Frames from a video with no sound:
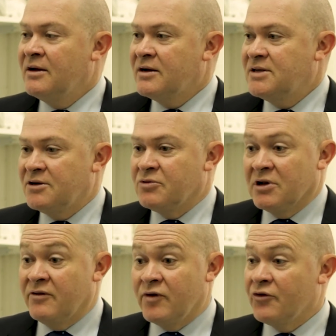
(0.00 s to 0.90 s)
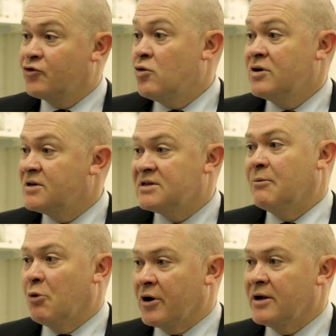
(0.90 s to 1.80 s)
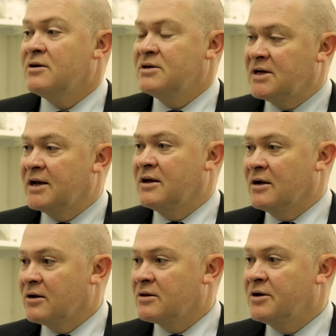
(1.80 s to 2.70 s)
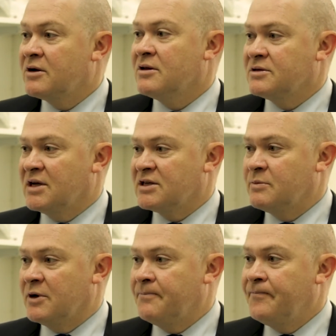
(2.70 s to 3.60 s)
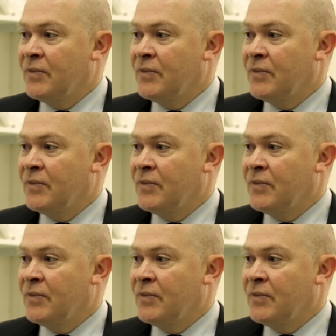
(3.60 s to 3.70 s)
because that really involves talking to somebody and taking a clinical assessment.